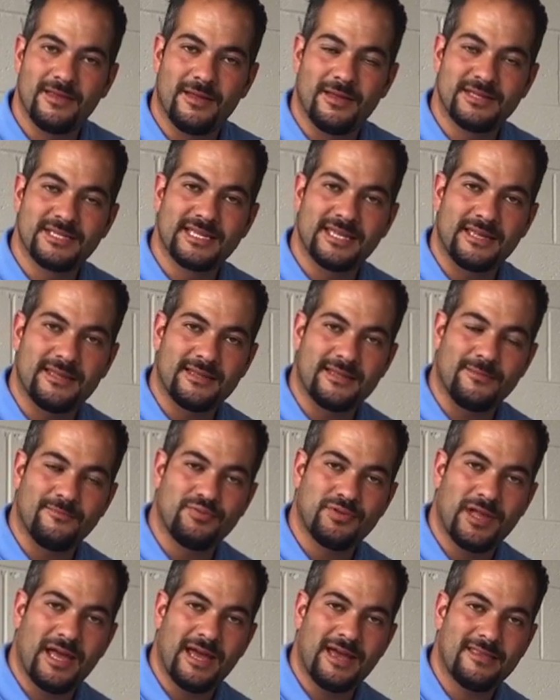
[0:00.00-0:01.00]
sealant
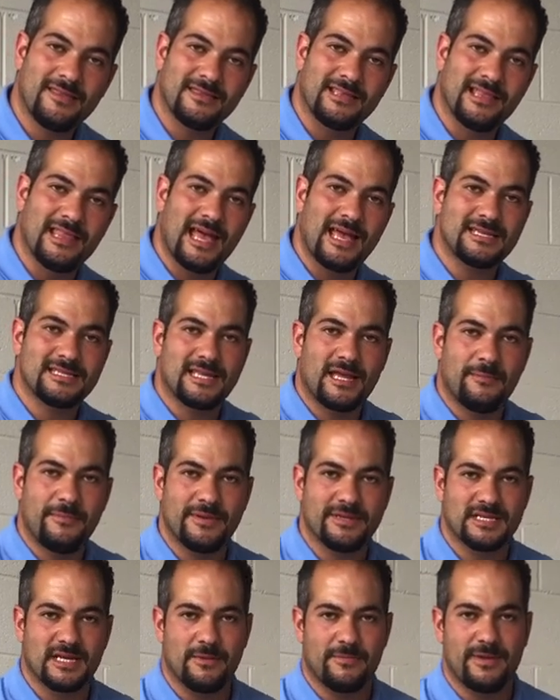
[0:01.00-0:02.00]
applied. The last step
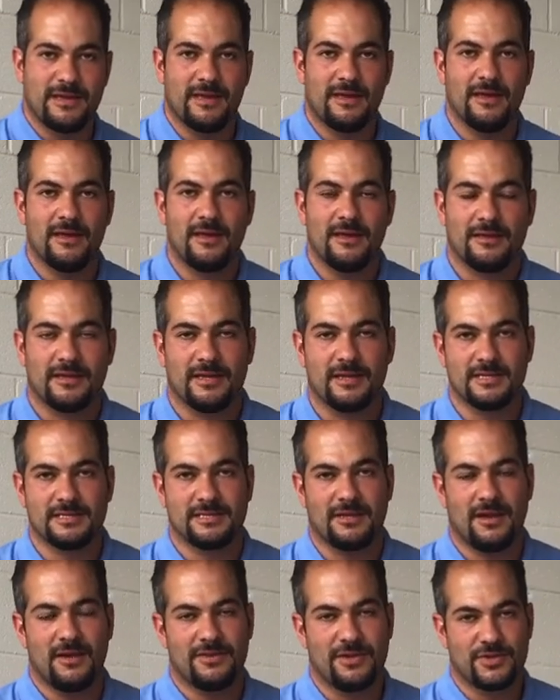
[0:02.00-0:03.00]
is gonna be to
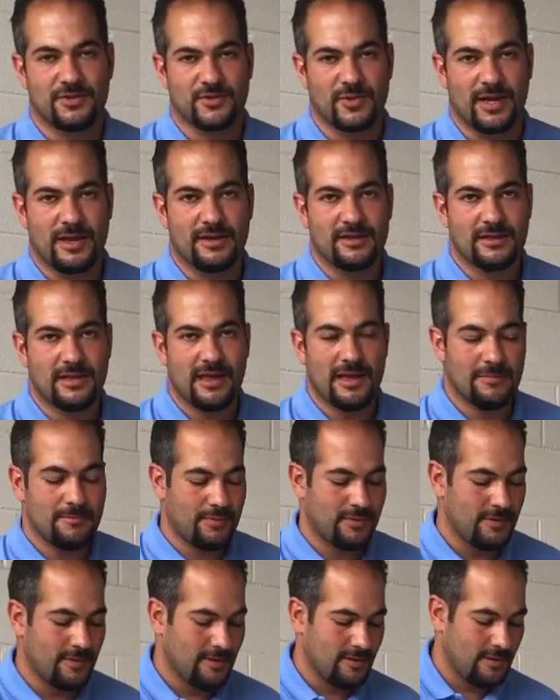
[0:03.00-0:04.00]
install the drain clamp.
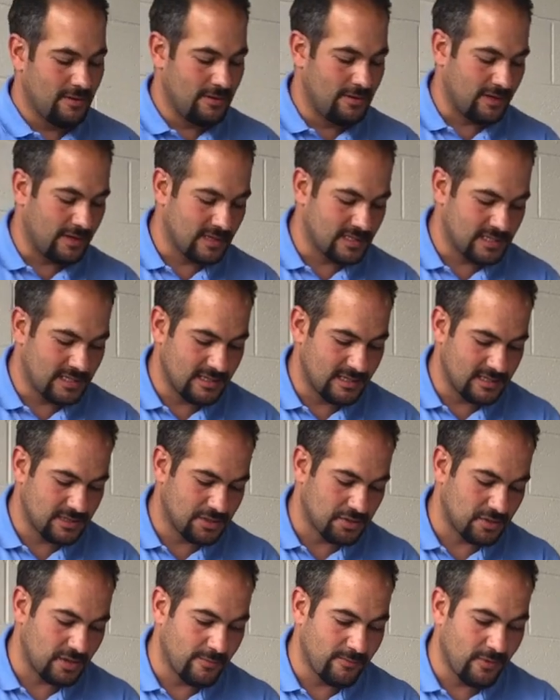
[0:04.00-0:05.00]
You can see these
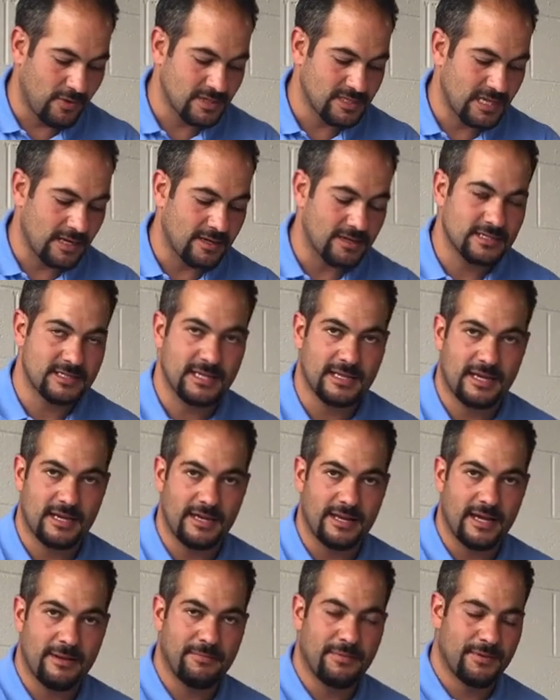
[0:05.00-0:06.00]
three bolts that are sticking
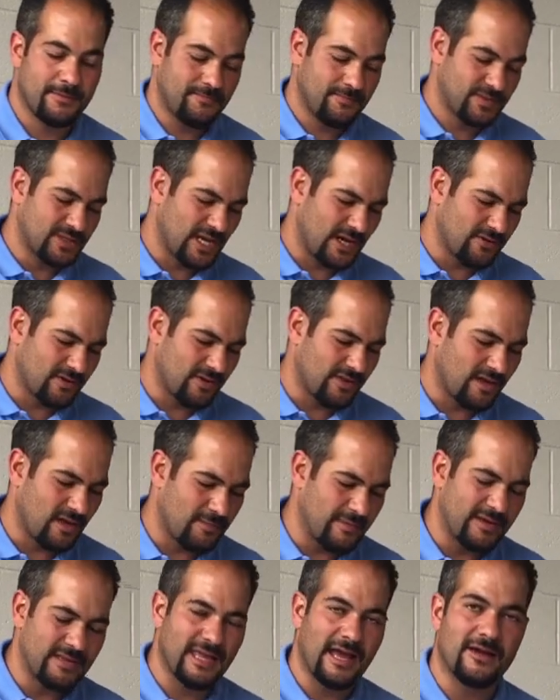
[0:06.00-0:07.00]
up. Generally, they'll
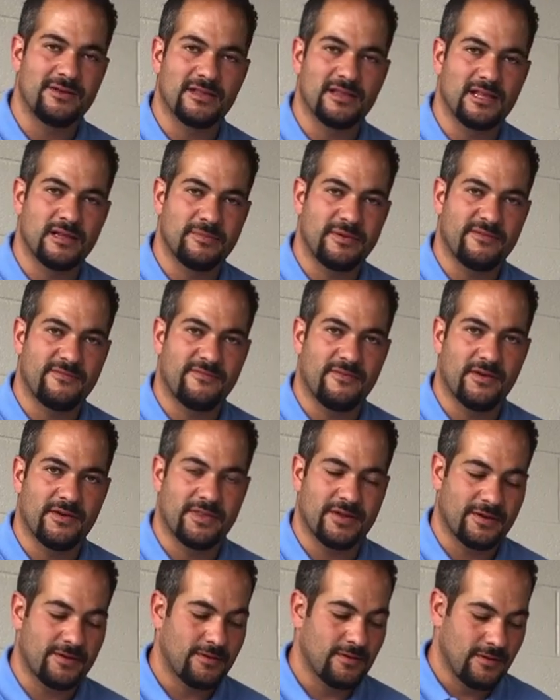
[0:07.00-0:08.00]
be down a little bit
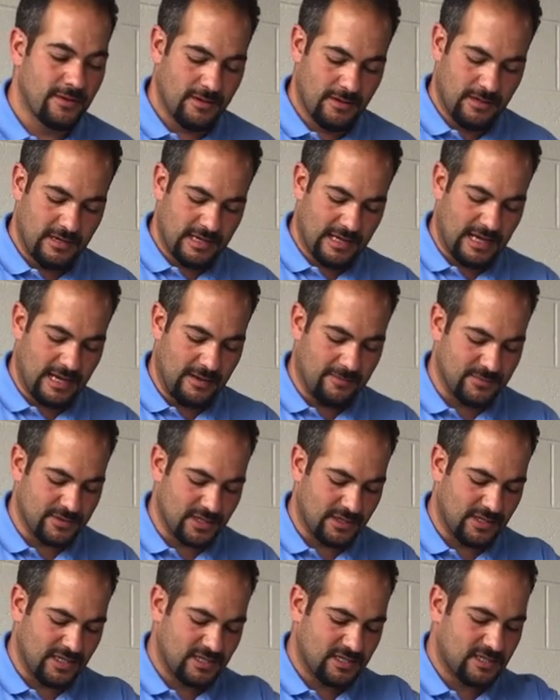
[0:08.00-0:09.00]
further. Um,
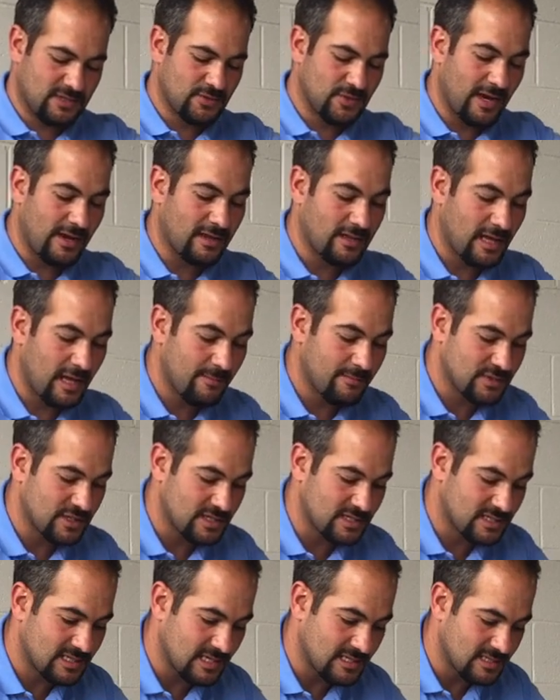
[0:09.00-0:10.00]
so this drain clamp
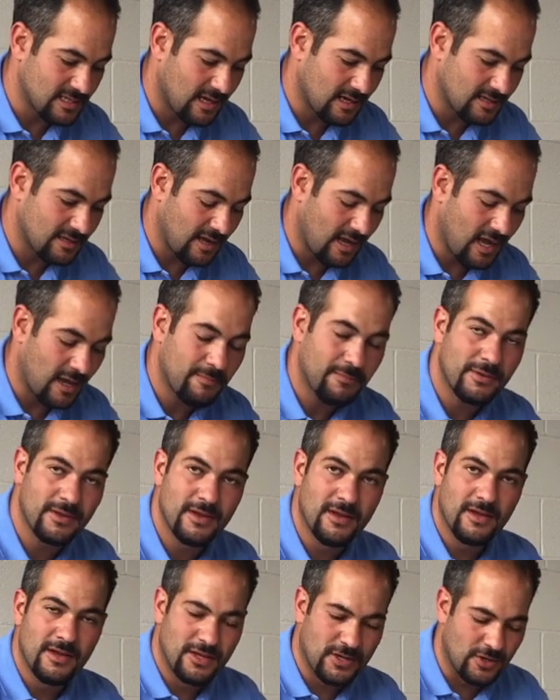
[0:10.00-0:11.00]
just sits on top.
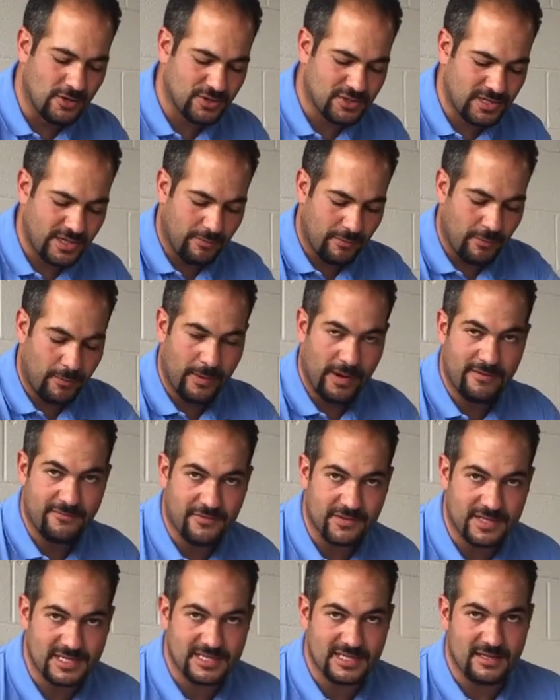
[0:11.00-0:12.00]
Usually we wait
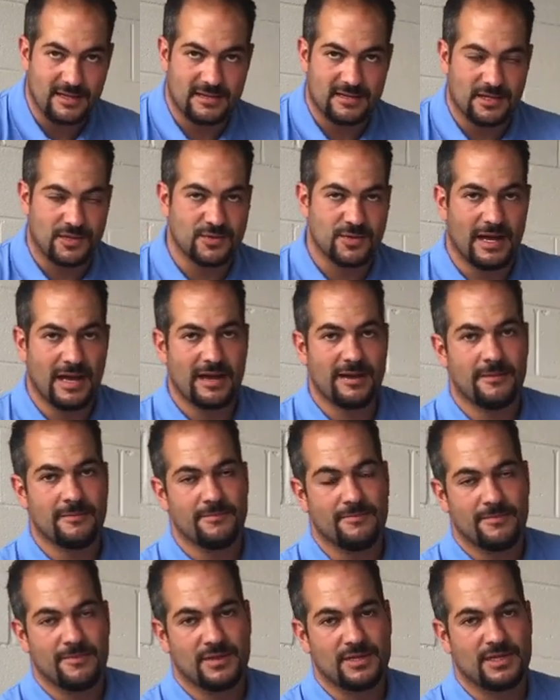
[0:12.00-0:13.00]
for the sealant to dry,
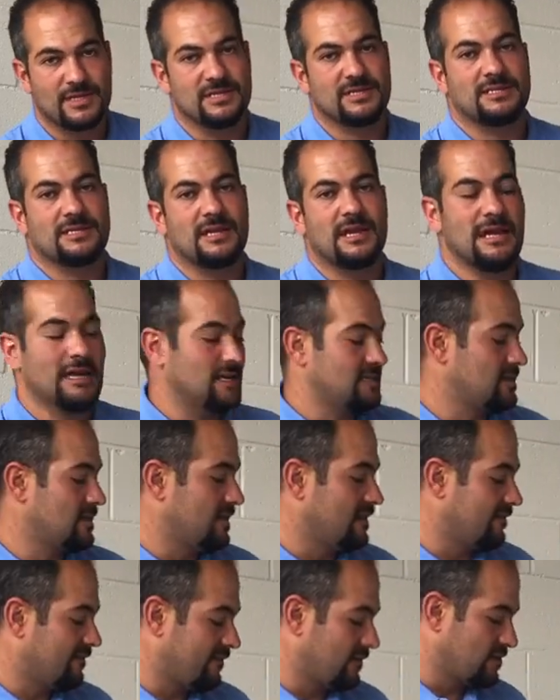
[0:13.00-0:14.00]
just uh, so
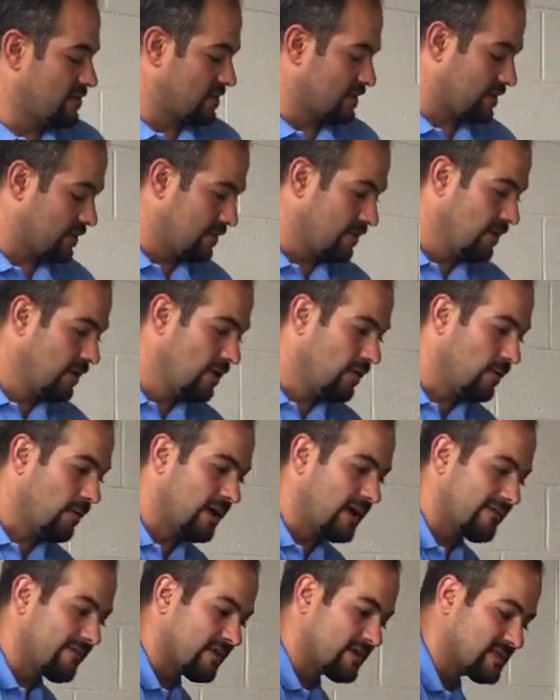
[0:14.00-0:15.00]
in the future,
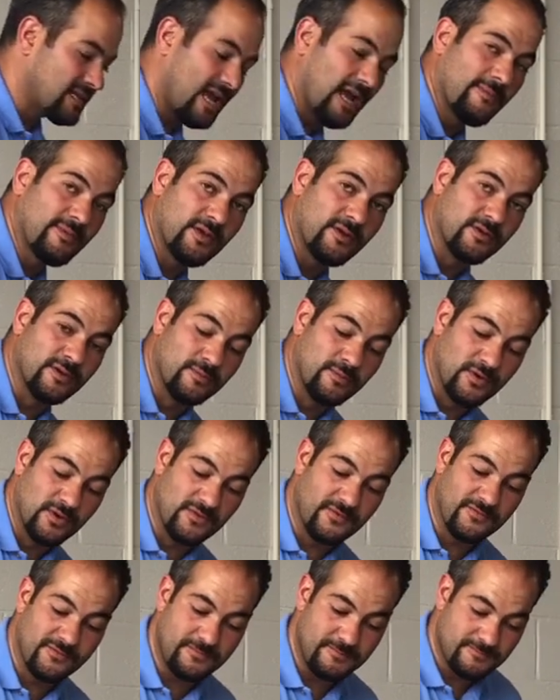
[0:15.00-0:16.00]
whenever it's time to
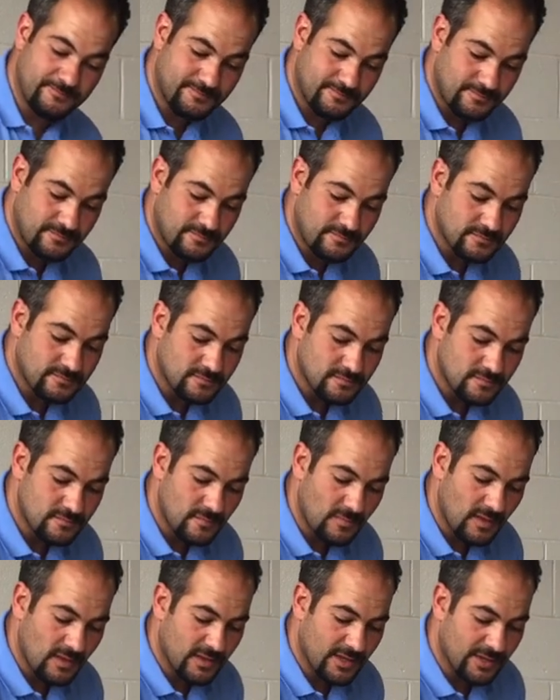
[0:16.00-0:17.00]
remove
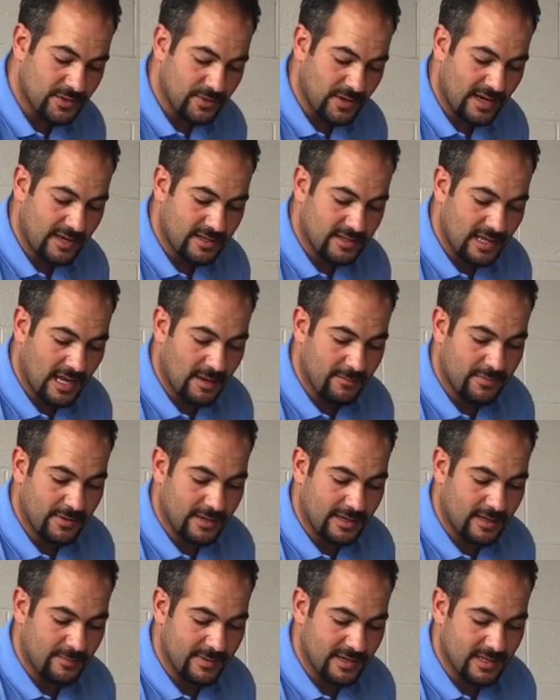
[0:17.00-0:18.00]
the drain clamp,
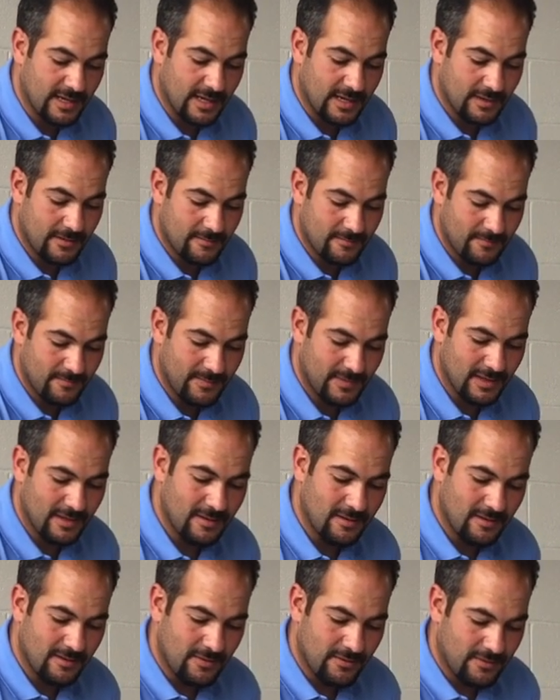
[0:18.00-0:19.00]
it can be done.
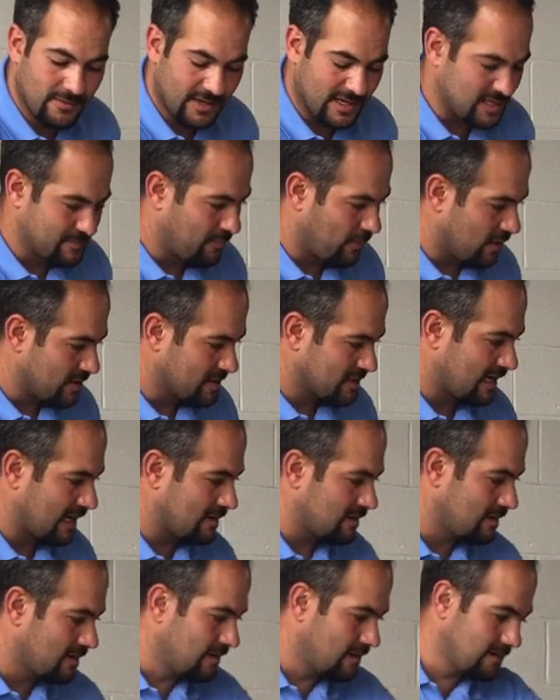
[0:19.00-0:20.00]
These bolts get
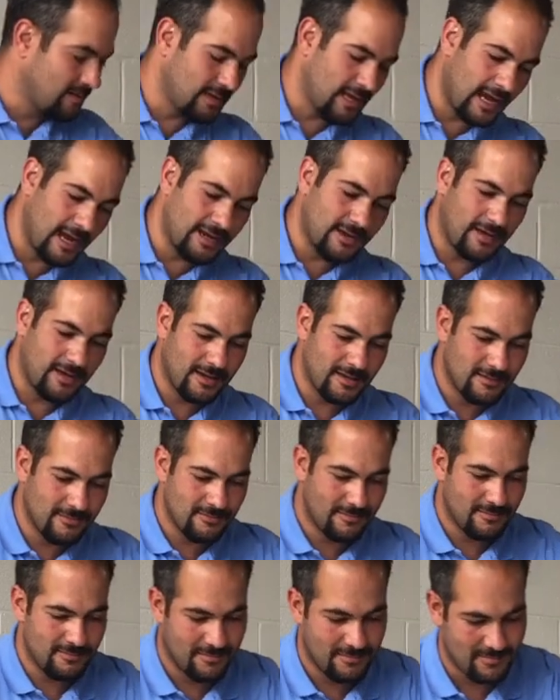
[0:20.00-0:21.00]
tied on
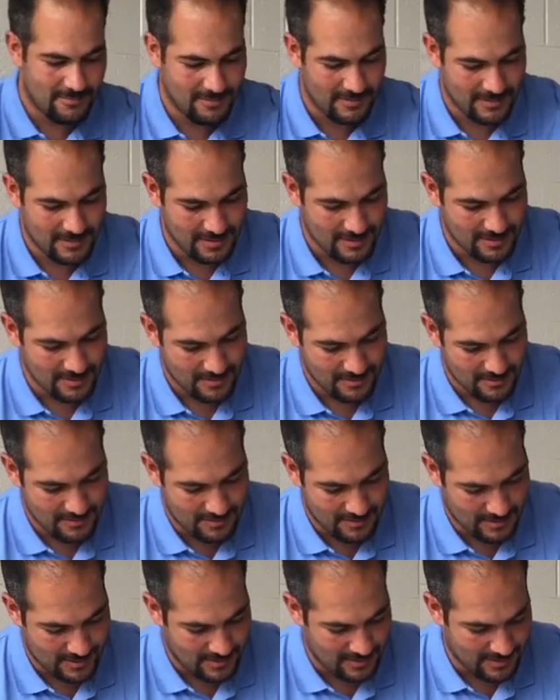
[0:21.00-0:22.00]

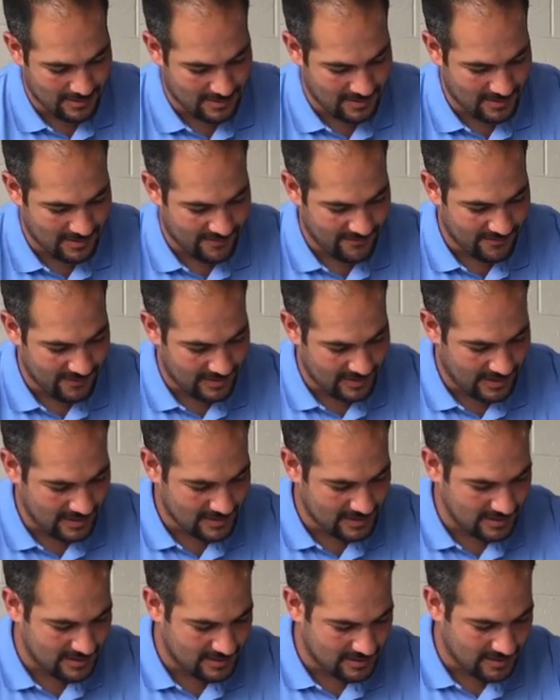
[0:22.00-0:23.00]
and the cover
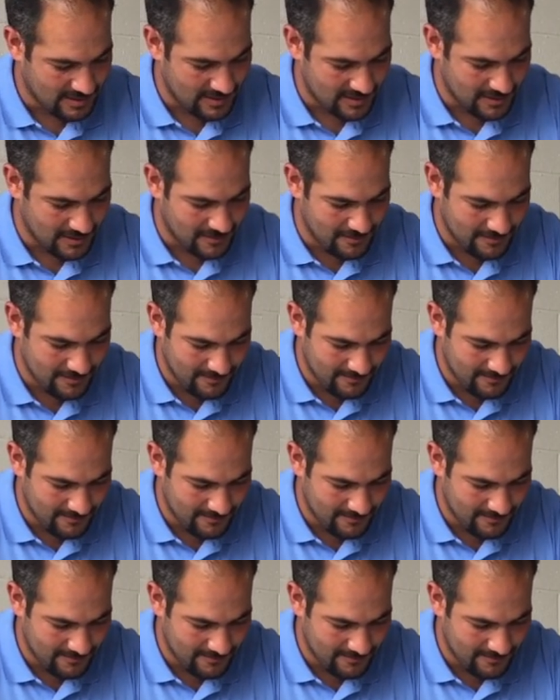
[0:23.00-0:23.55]
gets installed.